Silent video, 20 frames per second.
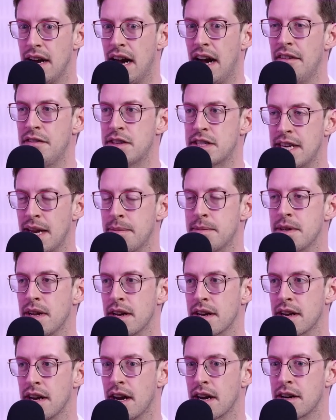I've stepped
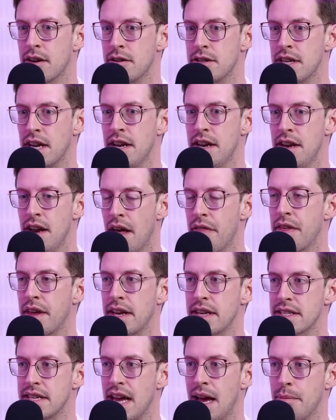on a cockroach and
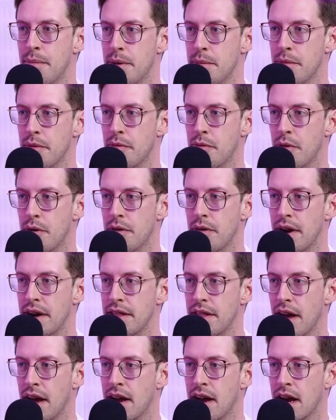nothing has happened before,
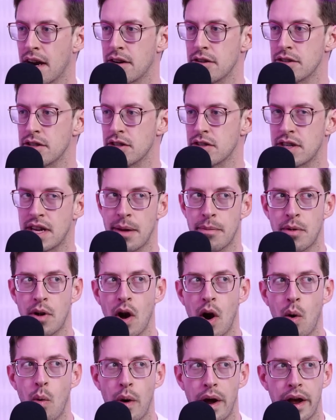right? The cockroach just
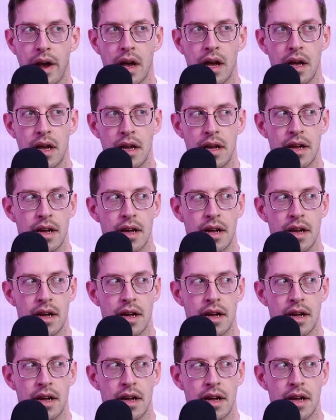kept going.